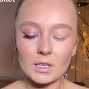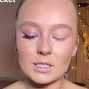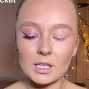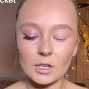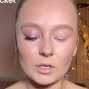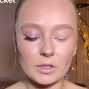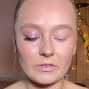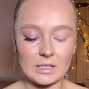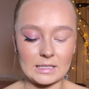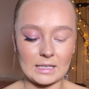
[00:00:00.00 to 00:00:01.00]
So the
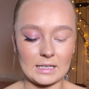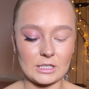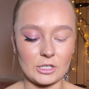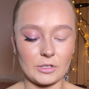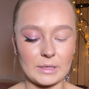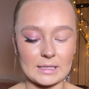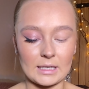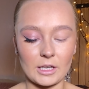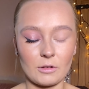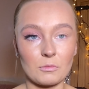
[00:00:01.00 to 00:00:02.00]
first thing I do is I
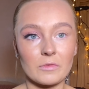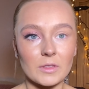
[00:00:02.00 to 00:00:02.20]
go in with